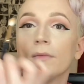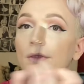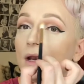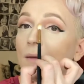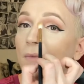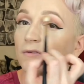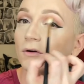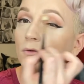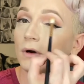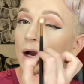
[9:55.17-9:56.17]
then I buff it
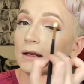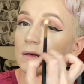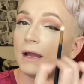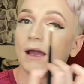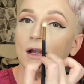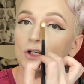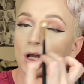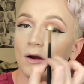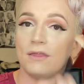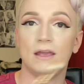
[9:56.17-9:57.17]
right into my eyeshadow.
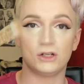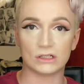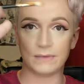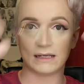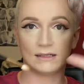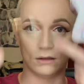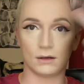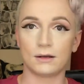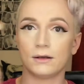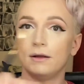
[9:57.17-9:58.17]
I think it just makes it look
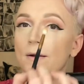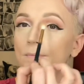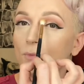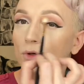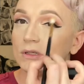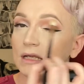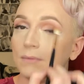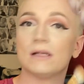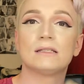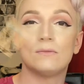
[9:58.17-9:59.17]
more
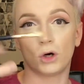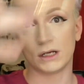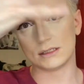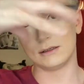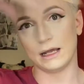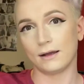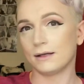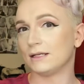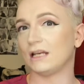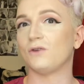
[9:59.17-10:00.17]
seamless and more like a
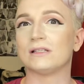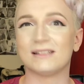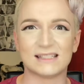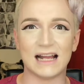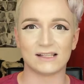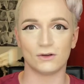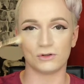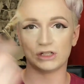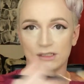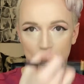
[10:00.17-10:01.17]
continuous, so it's not so
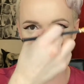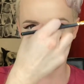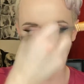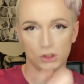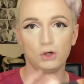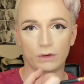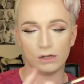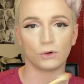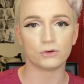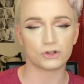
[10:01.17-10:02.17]
just two
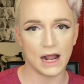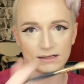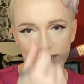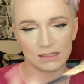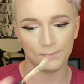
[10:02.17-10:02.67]
railroad tracks at the tip of your